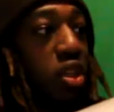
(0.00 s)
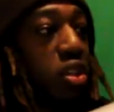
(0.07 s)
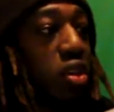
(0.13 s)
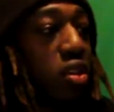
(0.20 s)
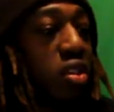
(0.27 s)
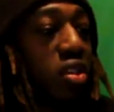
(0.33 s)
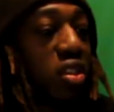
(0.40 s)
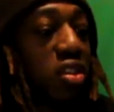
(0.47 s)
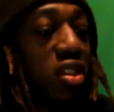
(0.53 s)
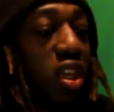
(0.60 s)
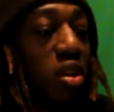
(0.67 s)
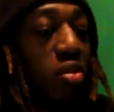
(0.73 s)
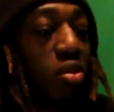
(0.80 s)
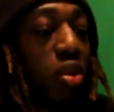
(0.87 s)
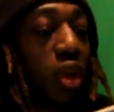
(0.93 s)
sure it's the
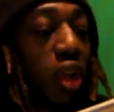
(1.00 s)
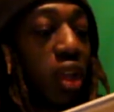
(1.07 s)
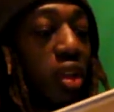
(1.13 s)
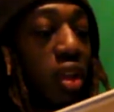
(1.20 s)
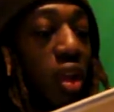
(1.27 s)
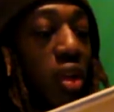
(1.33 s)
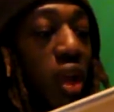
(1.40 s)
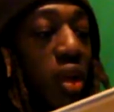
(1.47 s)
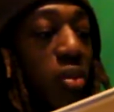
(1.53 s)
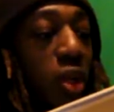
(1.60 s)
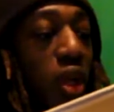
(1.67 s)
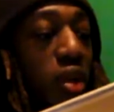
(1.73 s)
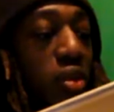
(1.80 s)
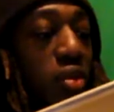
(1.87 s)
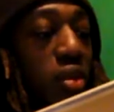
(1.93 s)
same brand. I'm
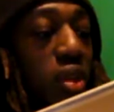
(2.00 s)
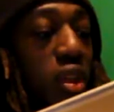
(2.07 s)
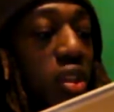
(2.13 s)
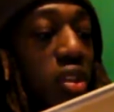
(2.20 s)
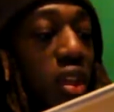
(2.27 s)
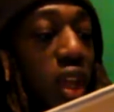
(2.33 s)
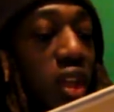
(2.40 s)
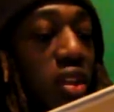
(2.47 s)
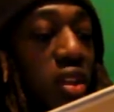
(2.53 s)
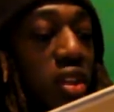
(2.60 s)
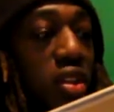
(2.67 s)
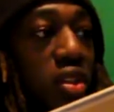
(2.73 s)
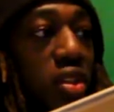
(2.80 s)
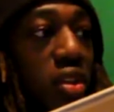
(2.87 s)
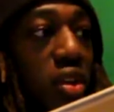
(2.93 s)
not exactly
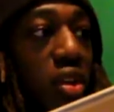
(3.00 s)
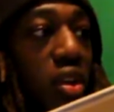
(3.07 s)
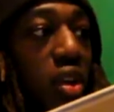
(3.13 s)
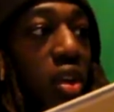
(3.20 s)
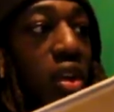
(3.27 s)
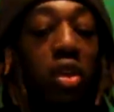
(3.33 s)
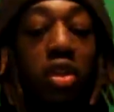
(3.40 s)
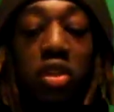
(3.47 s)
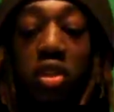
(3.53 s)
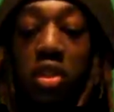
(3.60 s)
sure. It's